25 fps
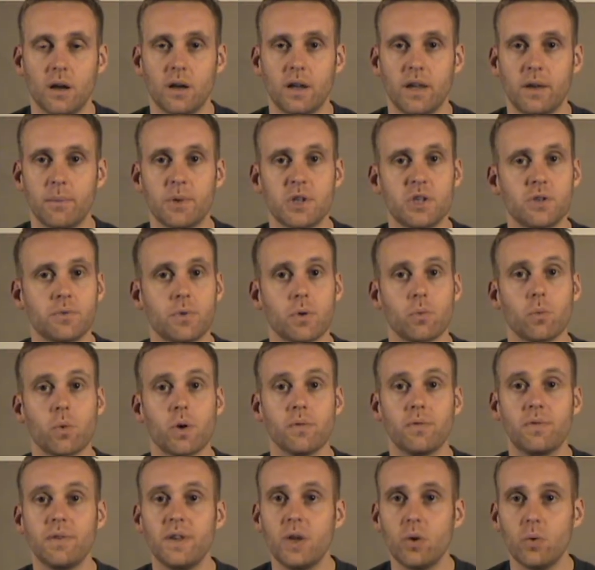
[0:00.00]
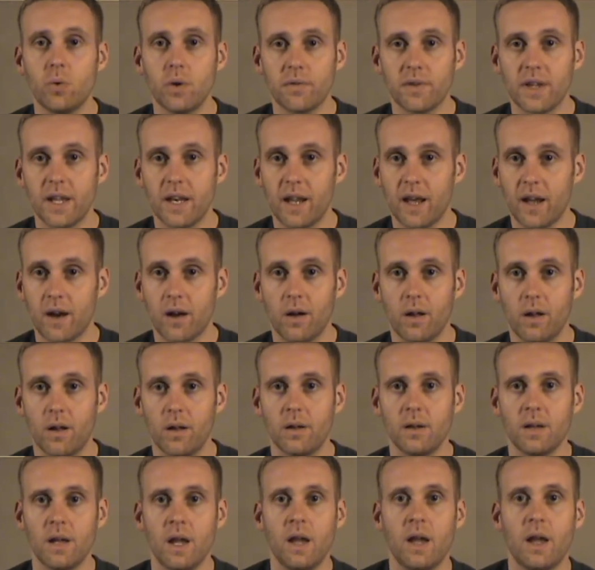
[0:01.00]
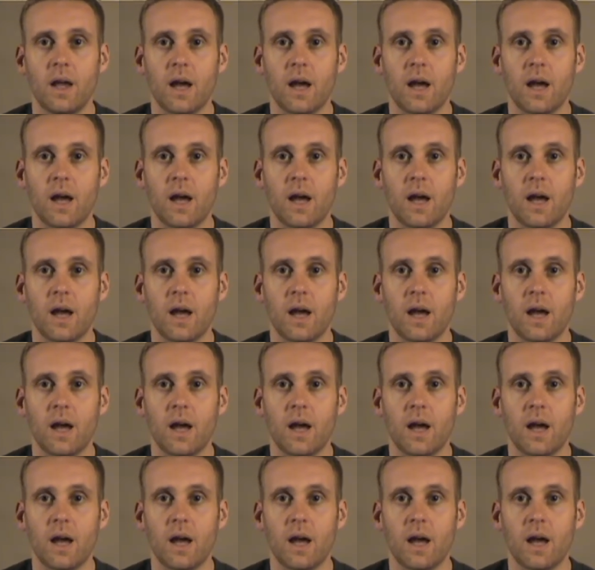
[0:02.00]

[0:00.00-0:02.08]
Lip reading: give much of a review of it at all.